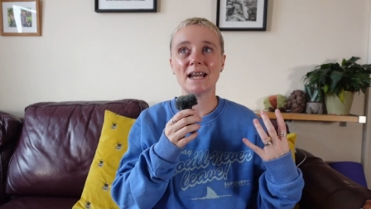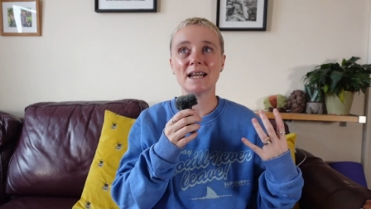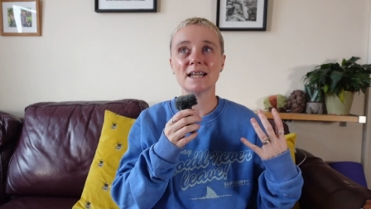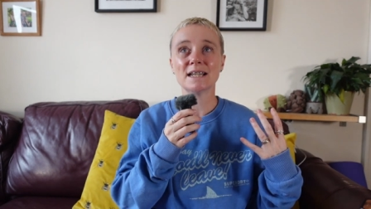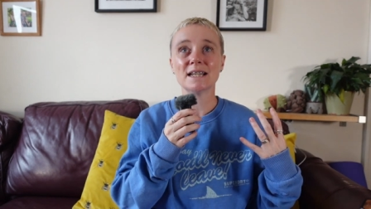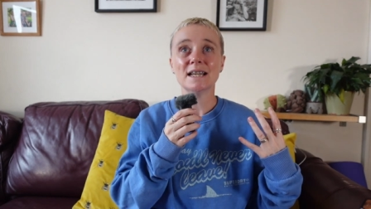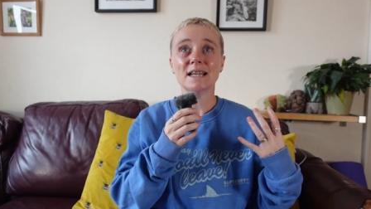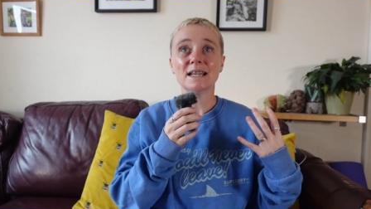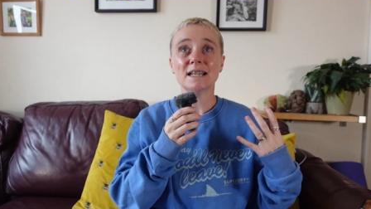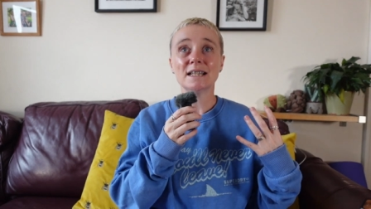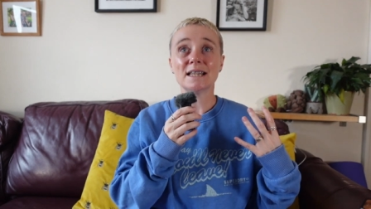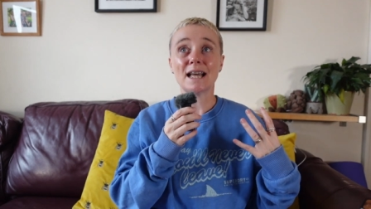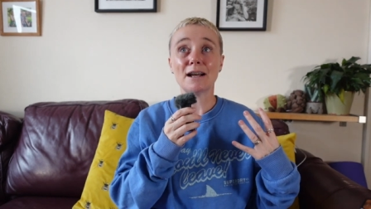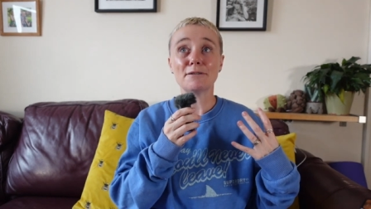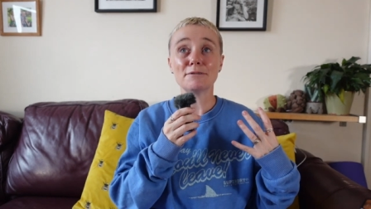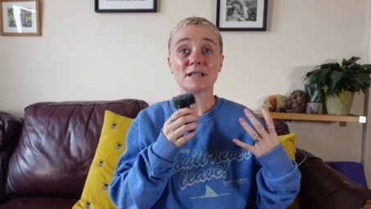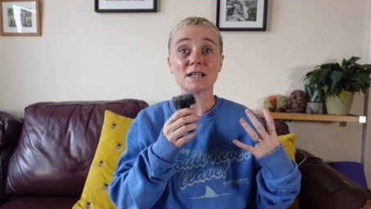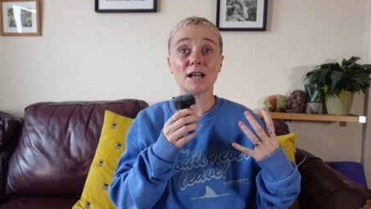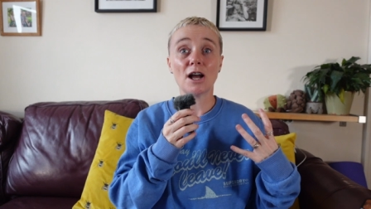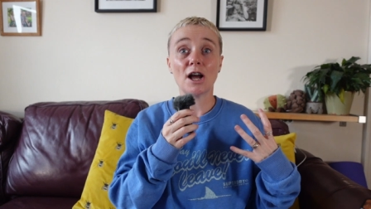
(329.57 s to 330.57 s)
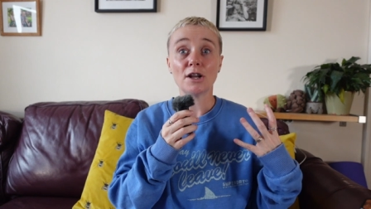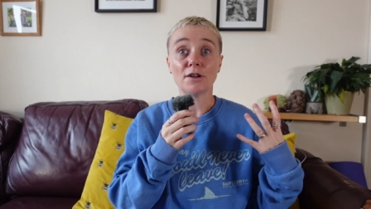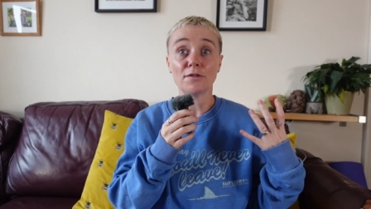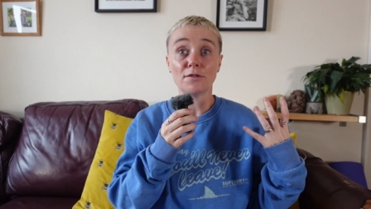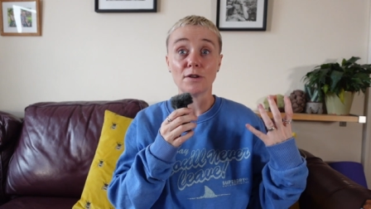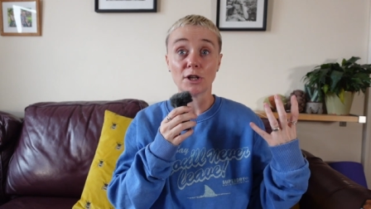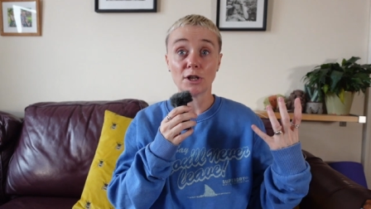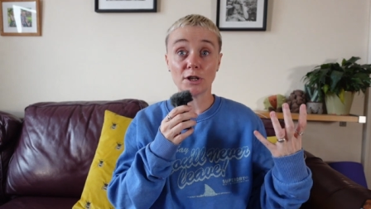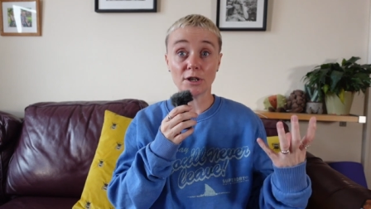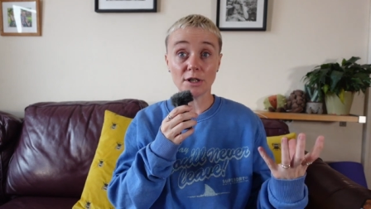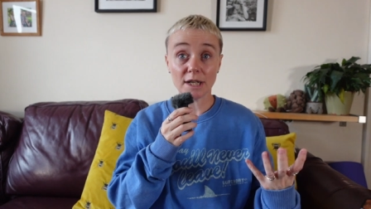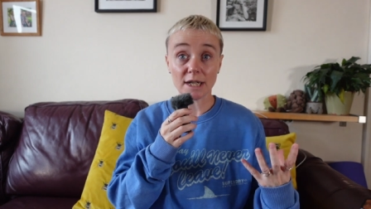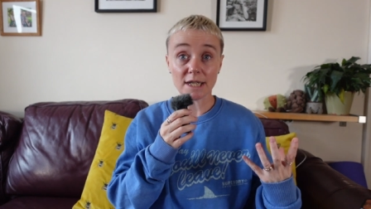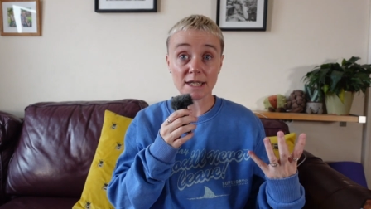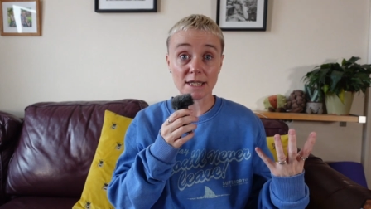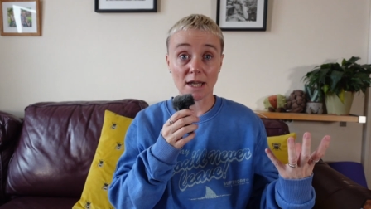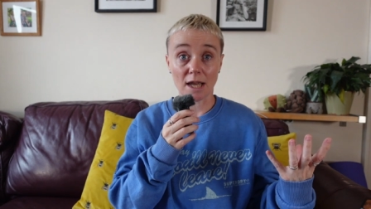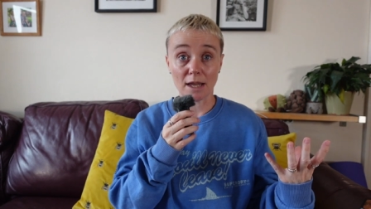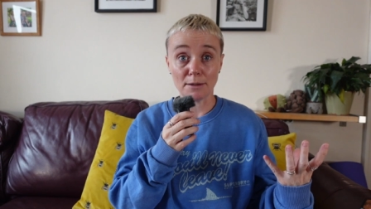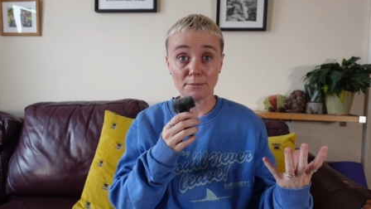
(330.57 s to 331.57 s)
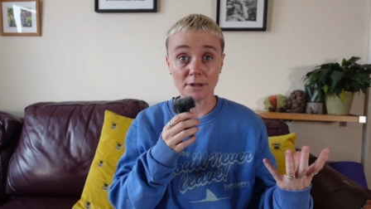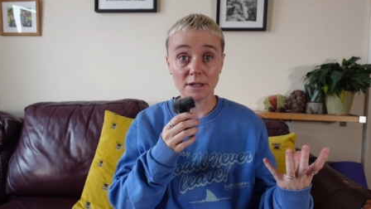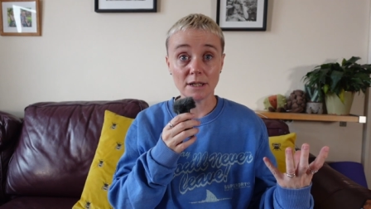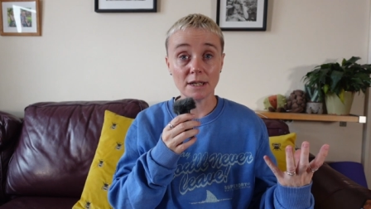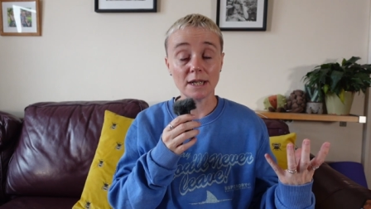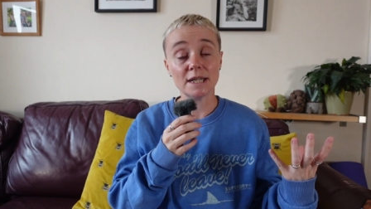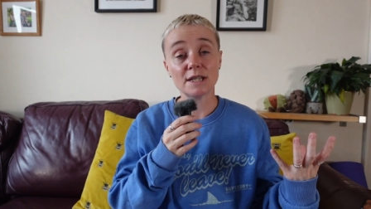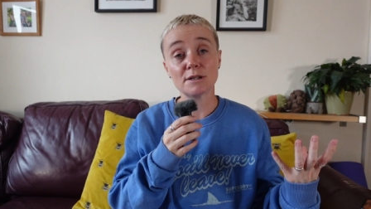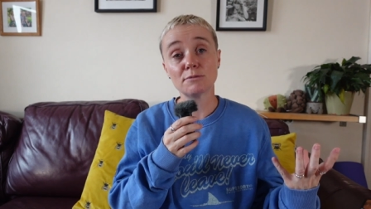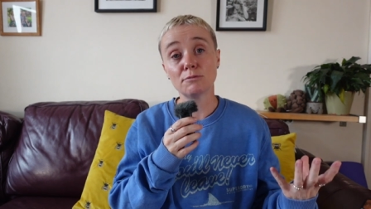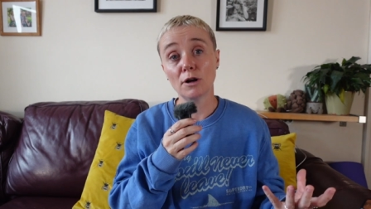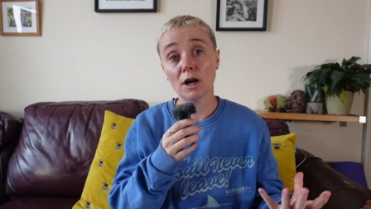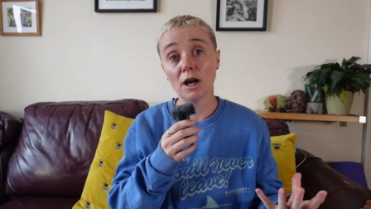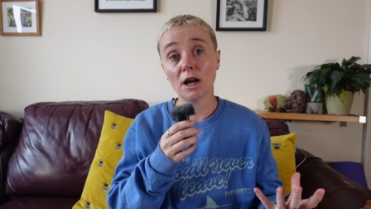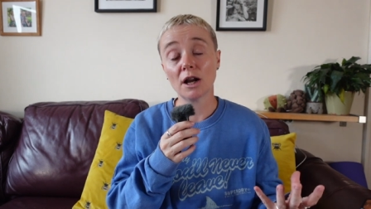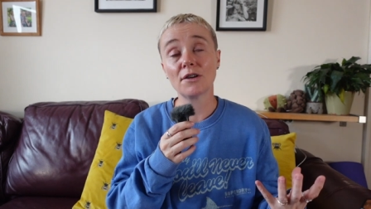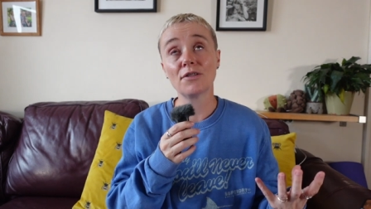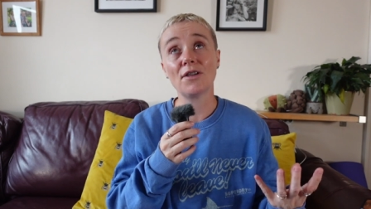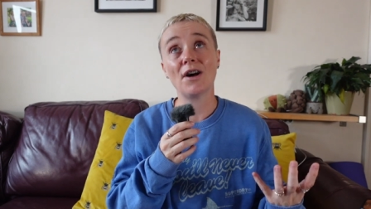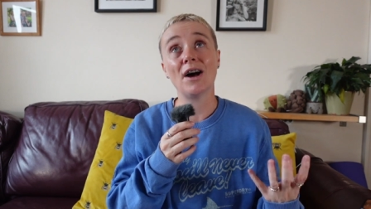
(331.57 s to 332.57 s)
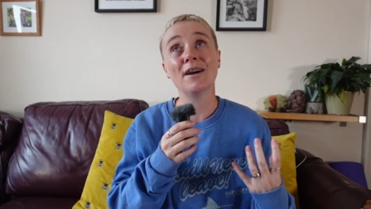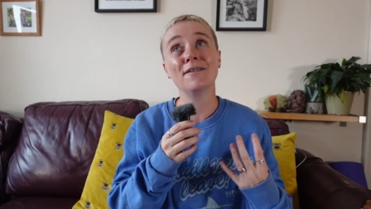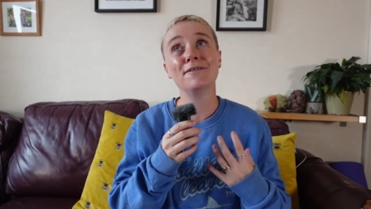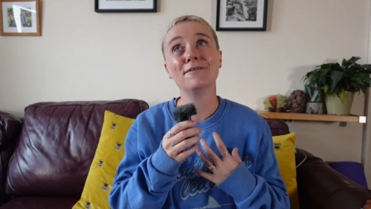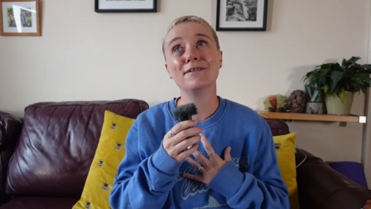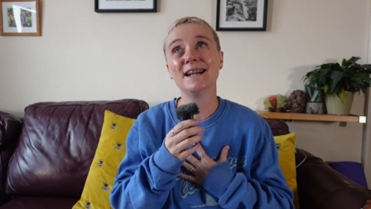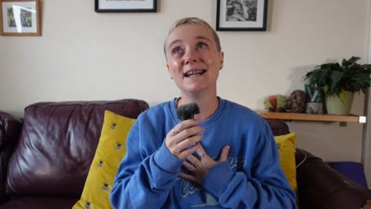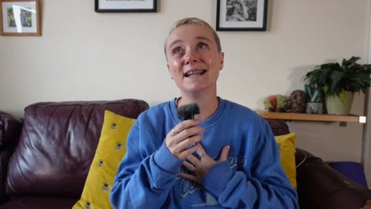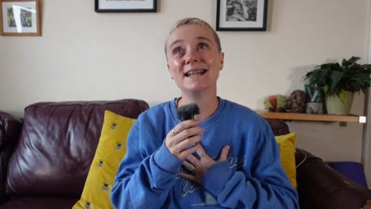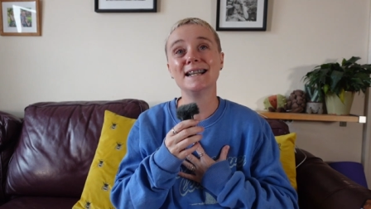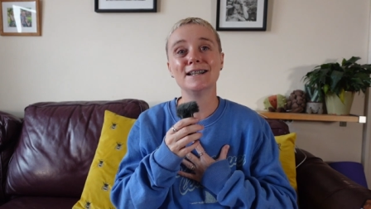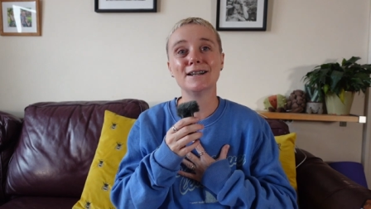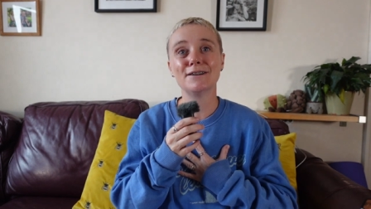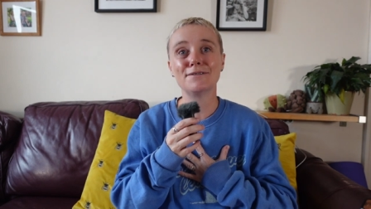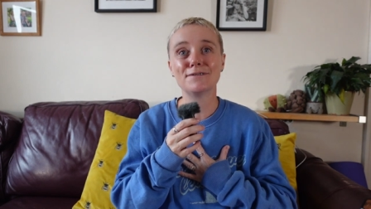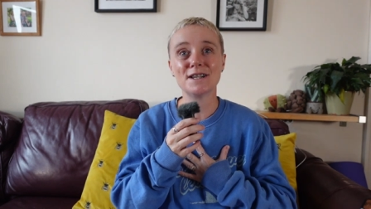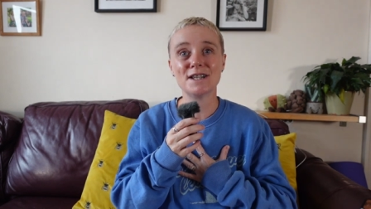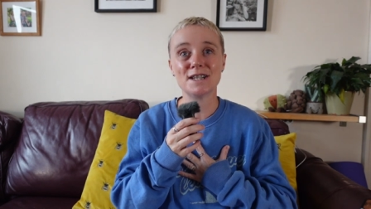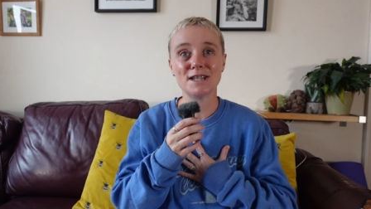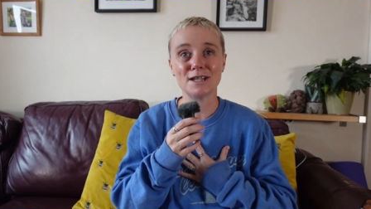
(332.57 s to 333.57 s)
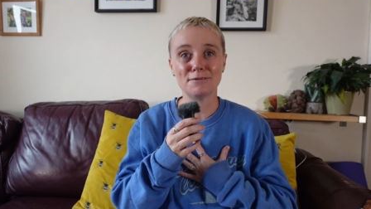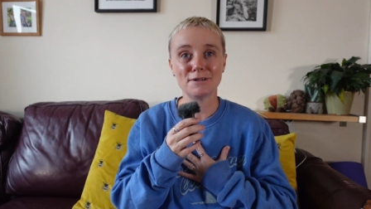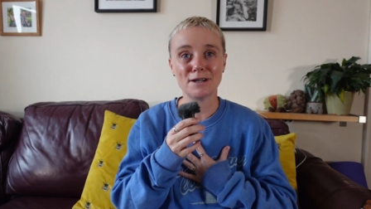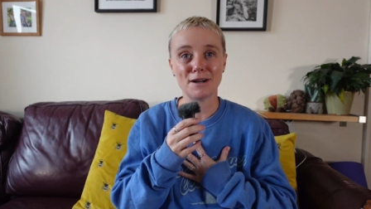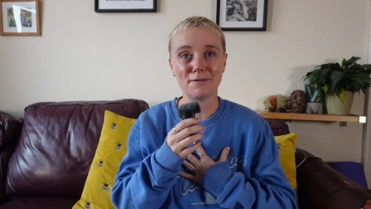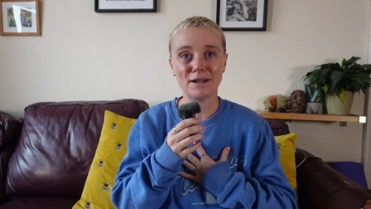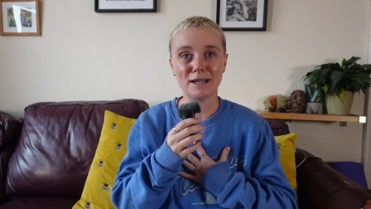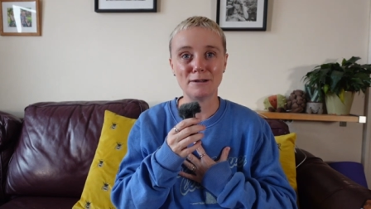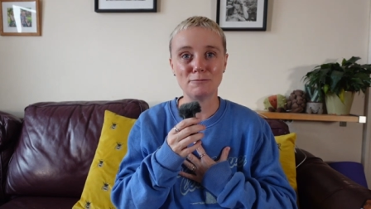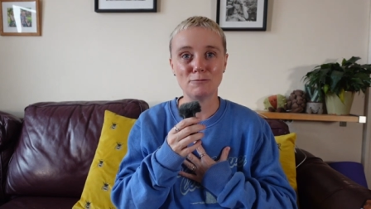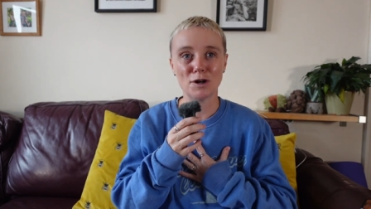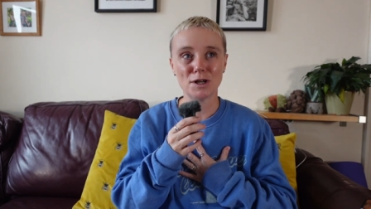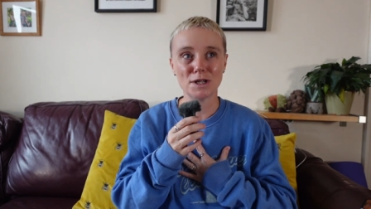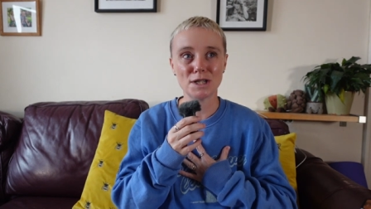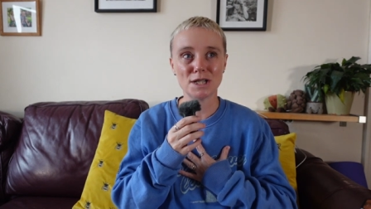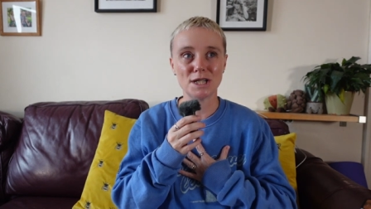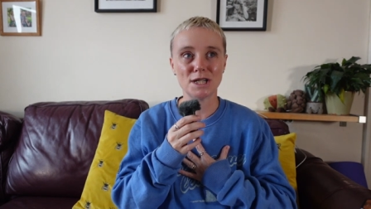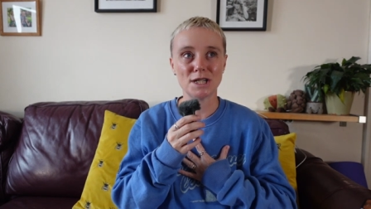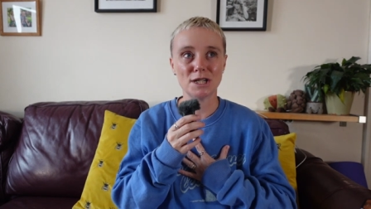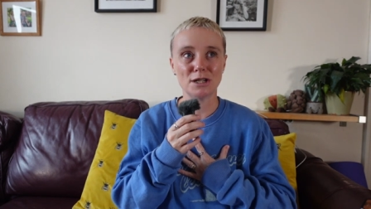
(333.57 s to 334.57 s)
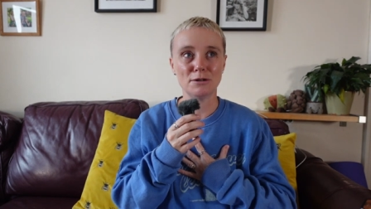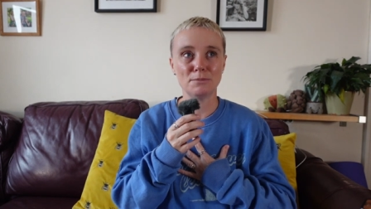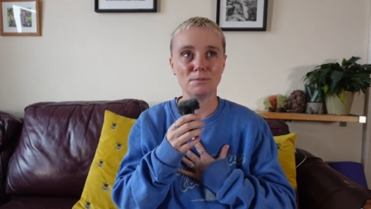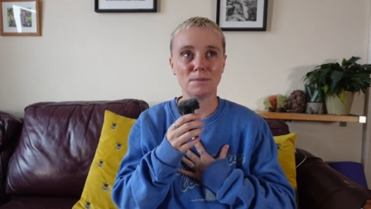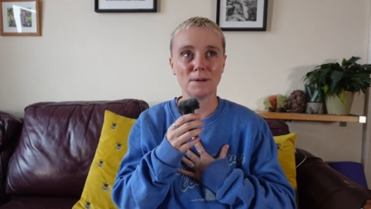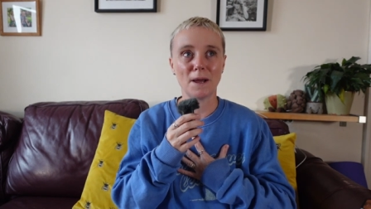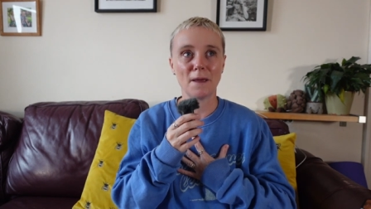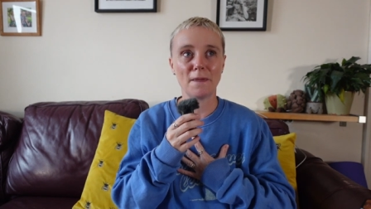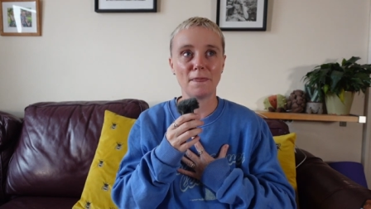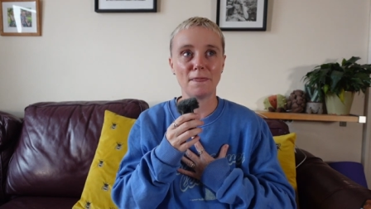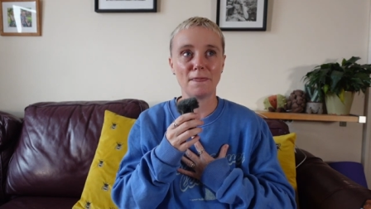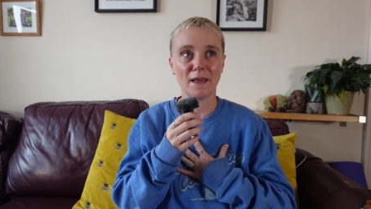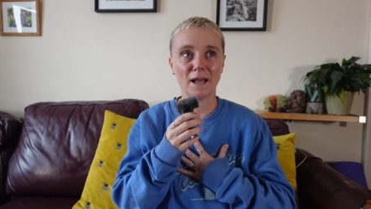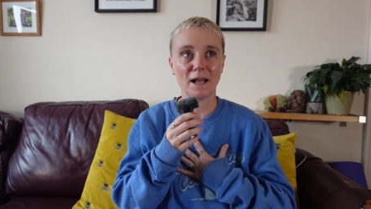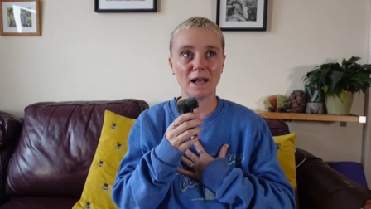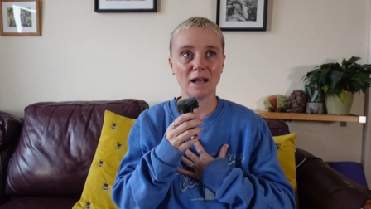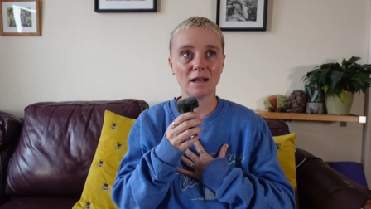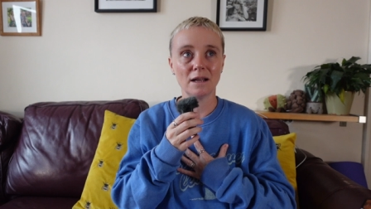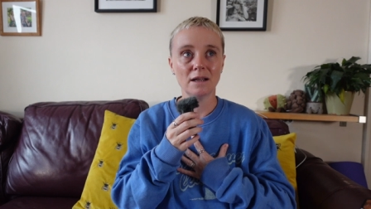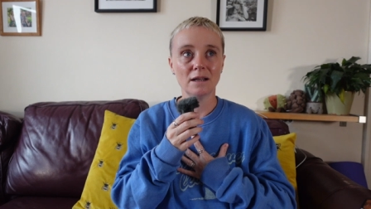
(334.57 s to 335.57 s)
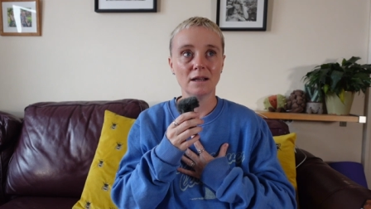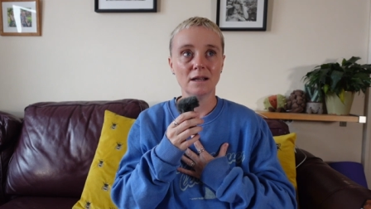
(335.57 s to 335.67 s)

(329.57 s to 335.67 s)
And that was kind of a good excitement. It's work that I really love to do and I really want to do, but I think